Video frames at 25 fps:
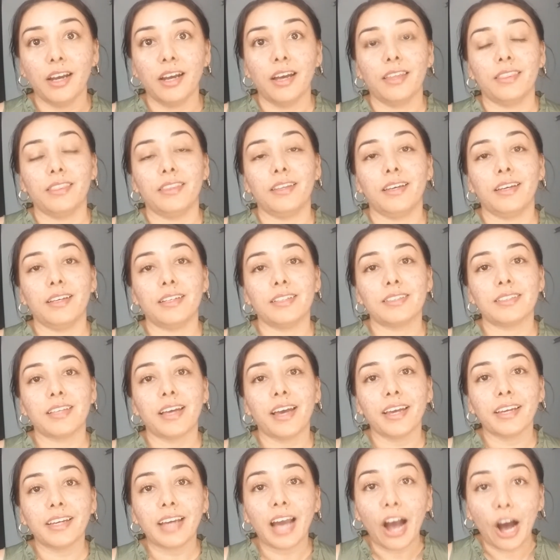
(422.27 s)
things
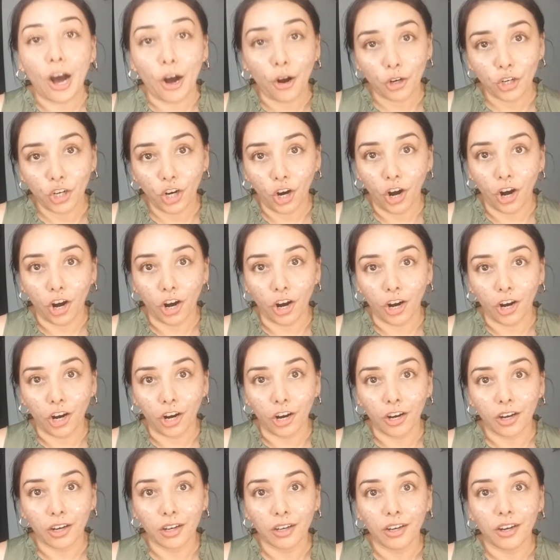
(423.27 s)
like
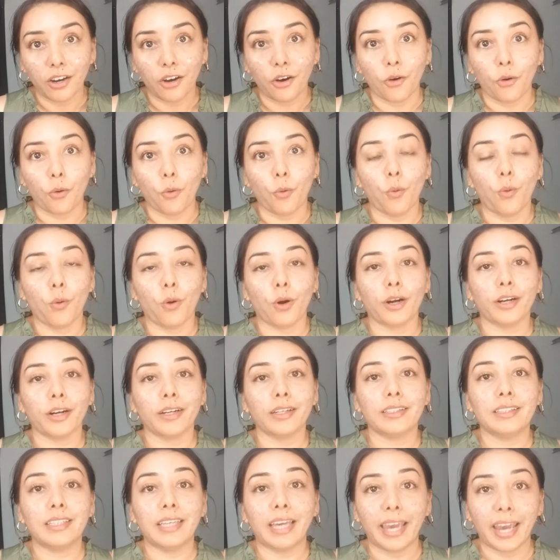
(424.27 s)
alcohol, or
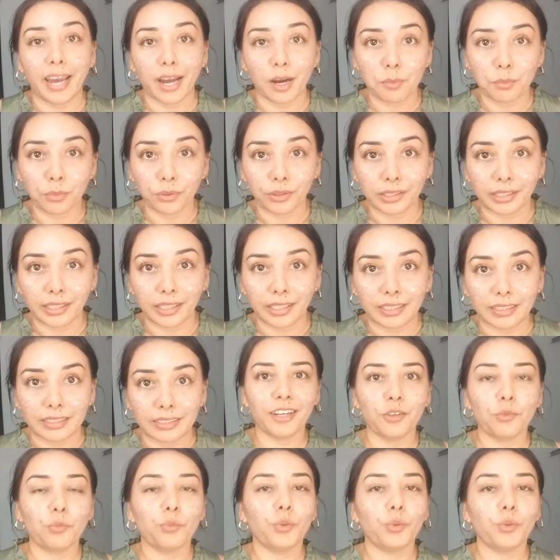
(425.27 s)
gambling.